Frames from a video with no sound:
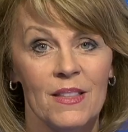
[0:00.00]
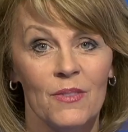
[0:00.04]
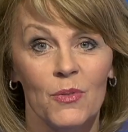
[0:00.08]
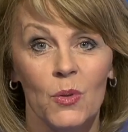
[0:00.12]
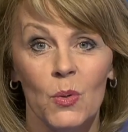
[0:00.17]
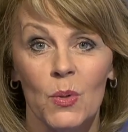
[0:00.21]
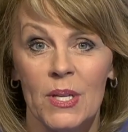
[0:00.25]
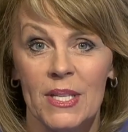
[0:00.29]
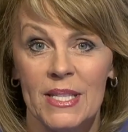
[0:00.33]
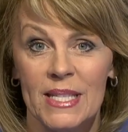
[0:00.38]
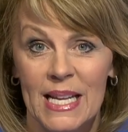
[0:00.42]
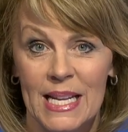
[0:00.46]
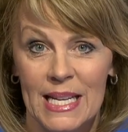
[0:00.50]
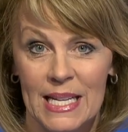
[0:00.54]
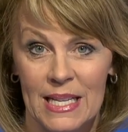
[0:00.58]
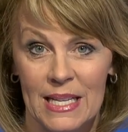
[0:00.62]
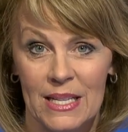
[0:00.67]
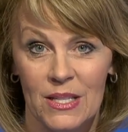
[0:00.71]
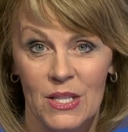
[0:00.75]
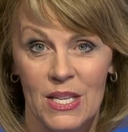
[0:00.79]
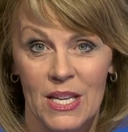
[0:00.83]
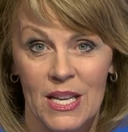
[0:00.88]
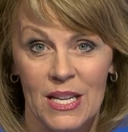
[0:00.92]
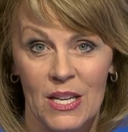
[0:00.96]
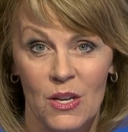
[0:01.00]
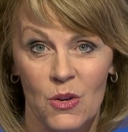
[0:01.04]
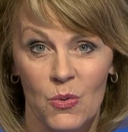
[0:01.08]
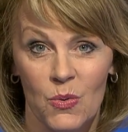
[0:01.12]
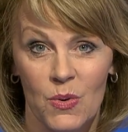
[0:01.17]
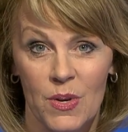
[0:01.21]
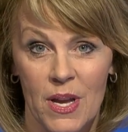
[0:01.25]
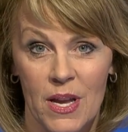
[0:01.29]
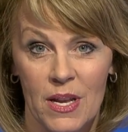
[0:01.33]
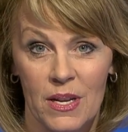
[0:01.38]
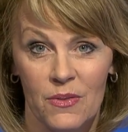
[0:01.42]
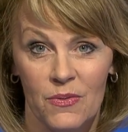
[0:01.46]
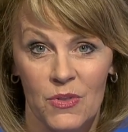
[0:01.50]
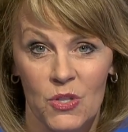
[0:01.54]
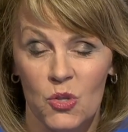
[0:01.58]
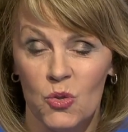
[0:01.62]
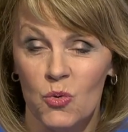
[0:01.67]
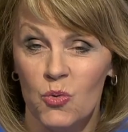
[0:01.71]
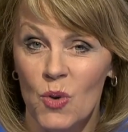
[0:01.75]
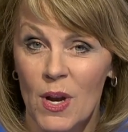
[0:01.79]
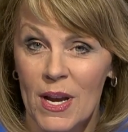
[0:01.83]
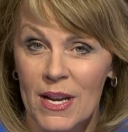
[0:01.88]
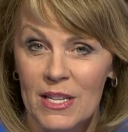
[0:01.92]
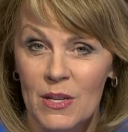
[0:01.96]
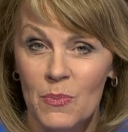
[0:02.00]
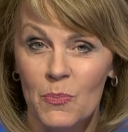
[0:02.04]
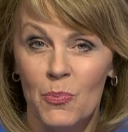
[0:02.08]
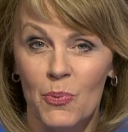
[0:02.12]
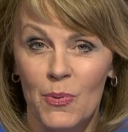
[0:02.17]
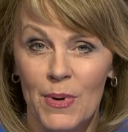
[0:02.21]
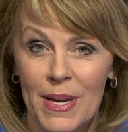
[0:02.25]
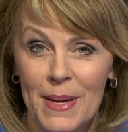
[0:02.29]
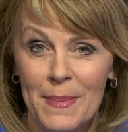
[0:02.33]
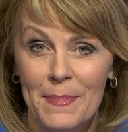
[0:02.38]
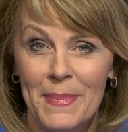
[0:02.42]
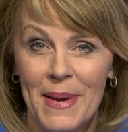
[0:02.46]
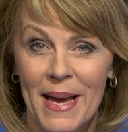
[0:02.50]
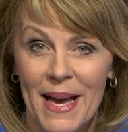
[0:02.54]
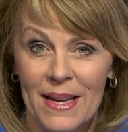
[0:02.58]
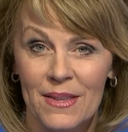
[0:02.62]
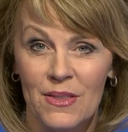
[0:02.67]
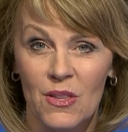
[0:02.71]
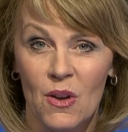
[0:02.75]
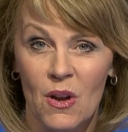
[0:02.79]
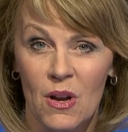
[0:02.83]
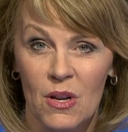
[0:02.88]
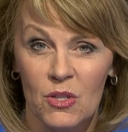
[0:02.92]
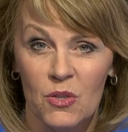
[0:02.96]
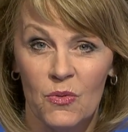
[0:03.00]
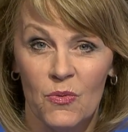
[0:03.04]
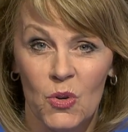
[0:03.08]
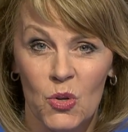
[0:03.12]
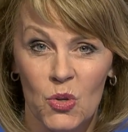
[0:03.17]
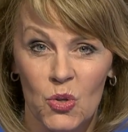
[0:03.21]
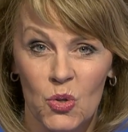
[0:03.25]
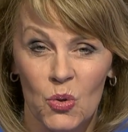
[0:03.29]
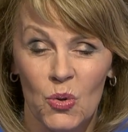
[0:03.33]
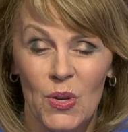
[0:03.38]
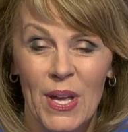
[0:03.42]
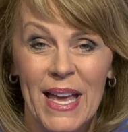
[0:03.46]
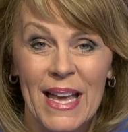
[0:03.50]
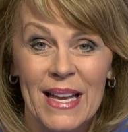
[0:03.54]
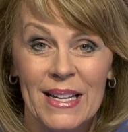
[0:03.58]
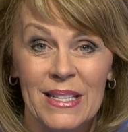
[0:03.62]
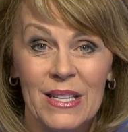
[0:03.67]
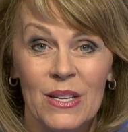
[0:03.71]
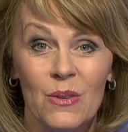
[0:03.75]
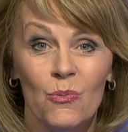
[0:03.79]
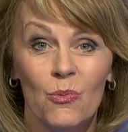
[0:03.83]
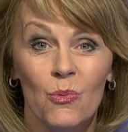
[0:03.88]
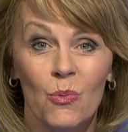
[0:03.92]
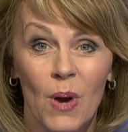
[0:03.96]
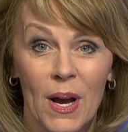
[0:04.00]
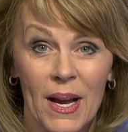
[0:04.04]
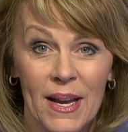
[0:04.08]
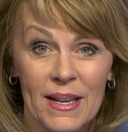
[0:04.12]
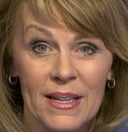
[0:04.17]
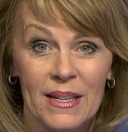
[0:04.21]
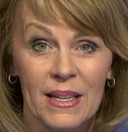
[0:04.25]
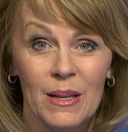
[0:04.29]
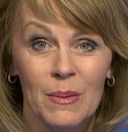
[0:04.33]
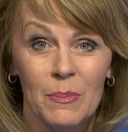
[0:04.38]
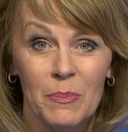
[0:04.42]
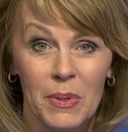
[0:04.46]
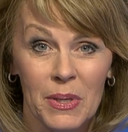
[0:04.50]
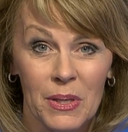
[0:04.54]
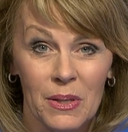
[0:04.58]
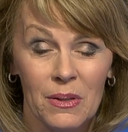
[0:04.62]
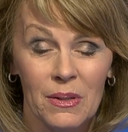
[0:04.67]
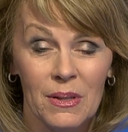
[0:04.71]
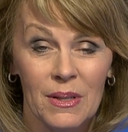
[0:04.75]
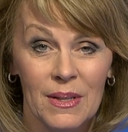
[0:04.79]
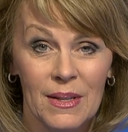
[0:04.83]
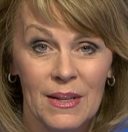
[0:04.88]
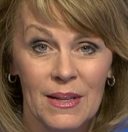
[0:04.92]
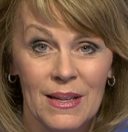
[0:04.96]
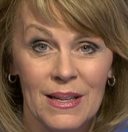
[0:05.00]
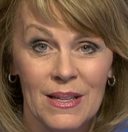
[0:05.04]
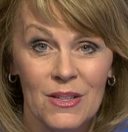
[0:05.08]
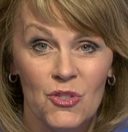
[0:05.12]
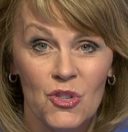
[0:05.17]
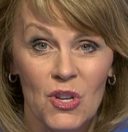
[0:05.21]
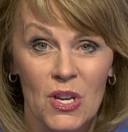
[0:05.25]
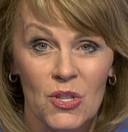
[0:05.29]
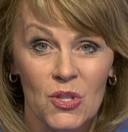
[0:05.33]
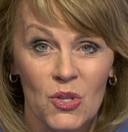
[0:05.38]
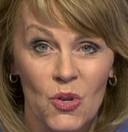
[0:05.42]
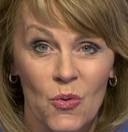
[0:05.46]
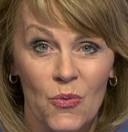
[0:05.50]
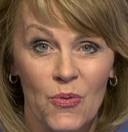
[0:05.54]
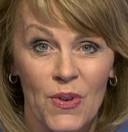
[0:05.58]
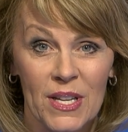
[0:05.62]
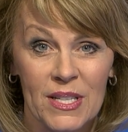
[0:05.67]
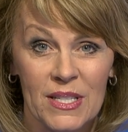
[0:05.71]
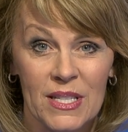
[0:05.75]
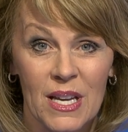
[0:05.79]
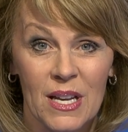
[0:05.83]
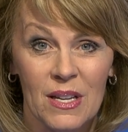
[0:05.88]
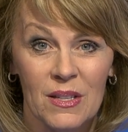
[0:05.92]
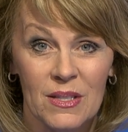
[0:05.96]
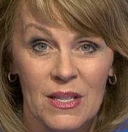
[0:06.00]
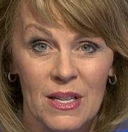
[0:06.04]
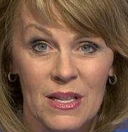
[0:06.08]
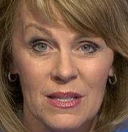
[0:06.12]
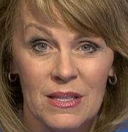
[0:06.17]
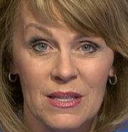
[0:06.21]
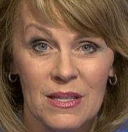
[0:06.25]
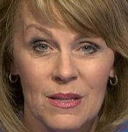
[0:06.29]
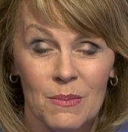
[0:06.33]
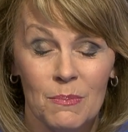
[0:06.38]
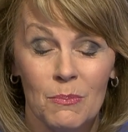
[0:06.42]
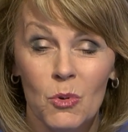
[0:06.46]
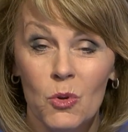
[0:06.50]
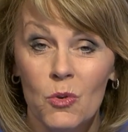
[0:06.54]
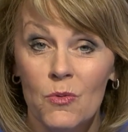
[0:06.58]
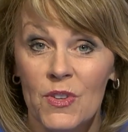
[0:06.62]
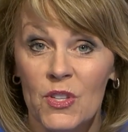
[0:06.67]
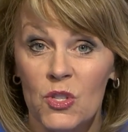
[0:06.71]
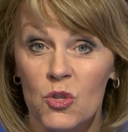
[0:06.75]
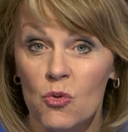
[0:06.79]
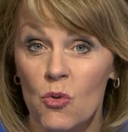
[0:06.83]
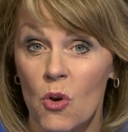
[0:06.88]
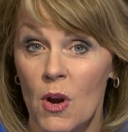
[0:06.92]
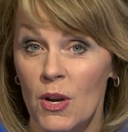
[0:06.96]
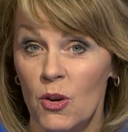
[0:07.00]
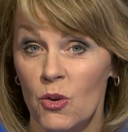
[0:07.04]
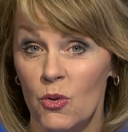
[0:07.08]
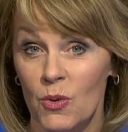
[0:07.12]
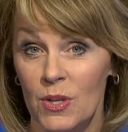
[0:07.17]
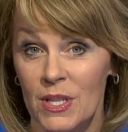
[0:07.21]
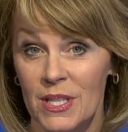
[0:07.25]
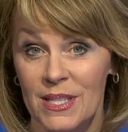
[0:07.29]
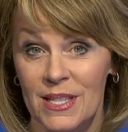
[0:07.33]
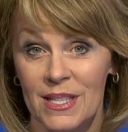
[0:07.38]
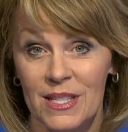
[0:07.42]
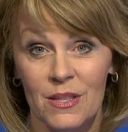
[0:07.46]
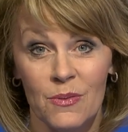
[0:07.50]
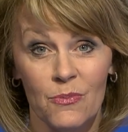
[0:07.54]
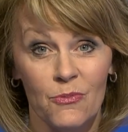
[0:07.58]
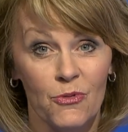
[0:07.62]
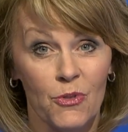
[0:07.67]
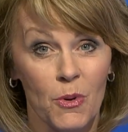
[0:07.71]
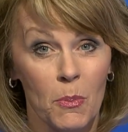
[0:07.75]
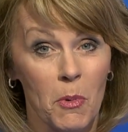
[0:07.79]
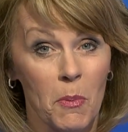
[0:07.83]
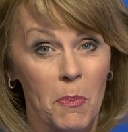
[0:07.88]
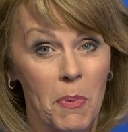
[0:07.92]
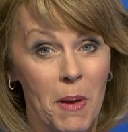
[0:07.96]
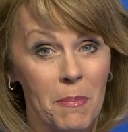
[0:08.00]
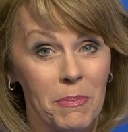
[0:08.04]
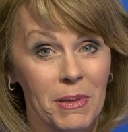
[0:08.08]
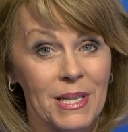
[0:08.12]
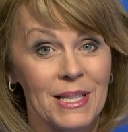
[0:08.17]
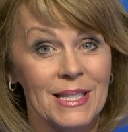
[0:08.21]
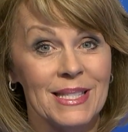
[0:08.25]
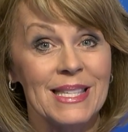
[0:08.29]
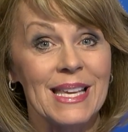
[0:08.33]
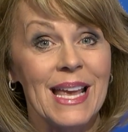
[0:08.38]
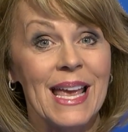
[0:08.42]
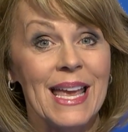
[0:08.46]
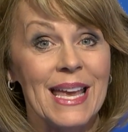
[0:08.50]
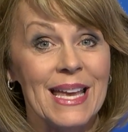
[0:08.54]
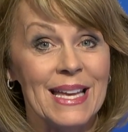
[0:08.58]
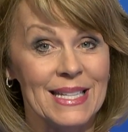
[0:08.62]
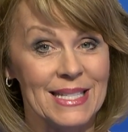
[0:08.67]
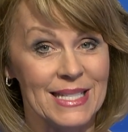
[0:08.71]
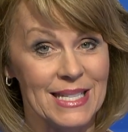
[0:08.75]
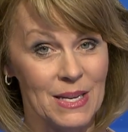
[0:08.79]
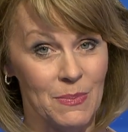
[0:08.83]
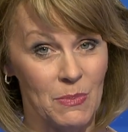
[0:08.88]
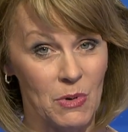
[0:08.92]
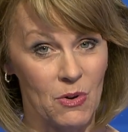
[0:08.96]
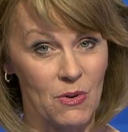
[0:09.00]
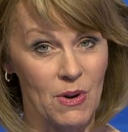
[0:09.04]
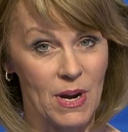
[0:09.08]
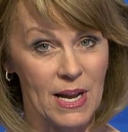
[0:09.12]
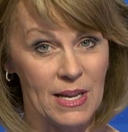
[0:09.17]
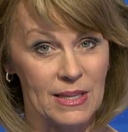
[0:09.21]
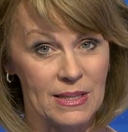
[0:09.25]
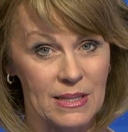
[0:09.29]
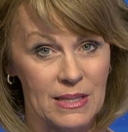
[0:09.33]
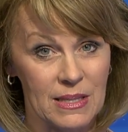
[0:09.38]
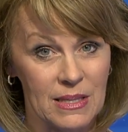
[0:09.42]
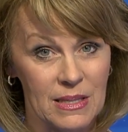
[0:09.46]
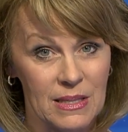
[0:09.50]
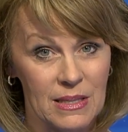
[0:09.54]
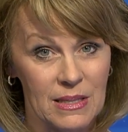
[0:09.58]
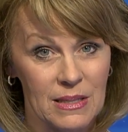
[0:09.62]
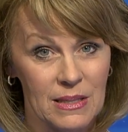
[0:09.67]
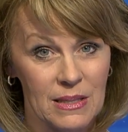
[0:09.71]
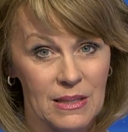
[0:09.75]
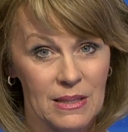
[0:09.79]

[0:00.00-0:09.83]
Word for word: The Florida Senate is getting creative and trying to bring back the controversial anti-rioting bill. As Jake Stofan tells us, the move is drawing criticism from Republicans and Democrats.